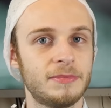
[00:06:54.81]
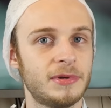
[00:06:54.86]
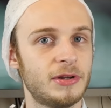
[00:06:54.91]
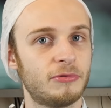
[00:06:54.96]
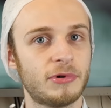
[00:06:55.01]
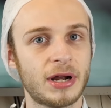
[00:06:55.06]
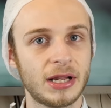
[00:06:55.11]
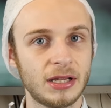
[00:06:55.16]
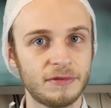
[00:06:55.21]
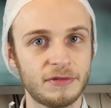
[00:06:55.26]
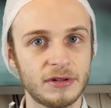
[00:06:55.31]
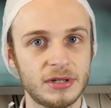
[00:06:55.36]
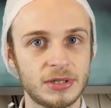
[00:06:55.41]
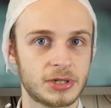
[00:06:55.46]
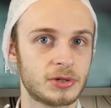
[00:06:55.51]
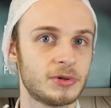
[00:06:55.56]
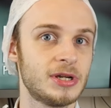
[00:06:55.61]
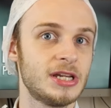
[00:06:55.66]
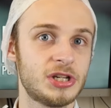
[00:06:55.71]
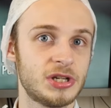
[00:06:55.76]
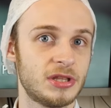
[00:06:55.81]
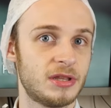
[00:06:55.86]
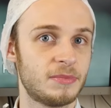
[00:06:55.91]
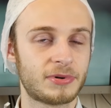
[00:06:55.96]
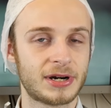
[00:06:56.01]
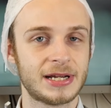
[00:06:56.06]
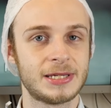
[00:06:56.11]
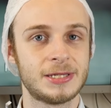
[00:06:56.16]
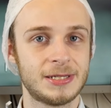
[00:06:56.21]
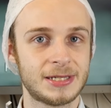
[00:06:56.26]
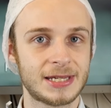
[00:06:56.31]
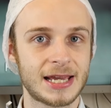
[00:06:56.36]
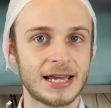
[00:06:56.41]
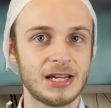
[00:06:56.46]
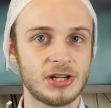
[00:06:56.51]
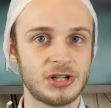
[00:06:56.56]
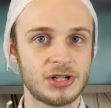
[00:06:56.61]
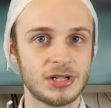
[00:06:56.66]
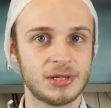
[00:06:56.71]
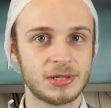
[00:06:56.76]
be relevant to each of the
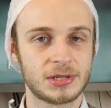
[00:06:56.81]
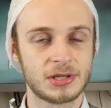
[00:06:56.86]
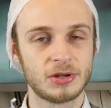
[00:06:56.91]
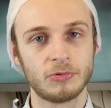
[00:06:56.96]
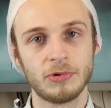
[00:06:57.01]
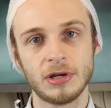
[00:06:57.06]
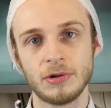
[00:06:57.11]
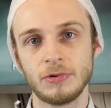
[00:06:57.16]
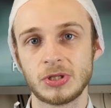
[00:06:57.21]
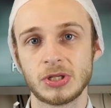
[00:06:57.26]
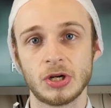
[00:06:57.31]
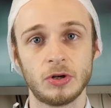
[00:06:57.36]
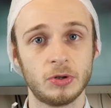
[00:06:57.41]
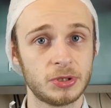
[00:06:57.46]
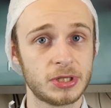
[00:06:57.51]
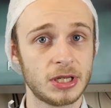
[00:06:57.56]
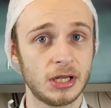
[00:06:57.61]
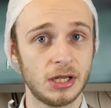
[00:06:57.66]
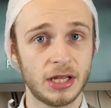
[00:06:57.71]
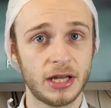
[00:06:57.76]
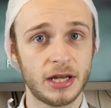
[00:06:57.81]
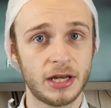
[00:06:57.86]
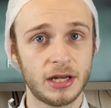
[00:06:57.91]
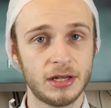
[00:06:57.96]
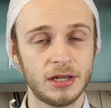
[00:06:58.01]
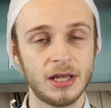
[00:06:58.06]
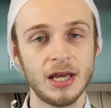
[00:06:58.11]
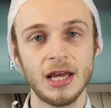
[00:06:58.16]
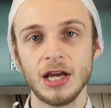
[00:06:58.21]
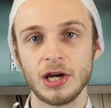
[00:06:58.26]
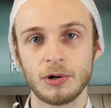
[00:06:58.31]
presentations that we were told to learn.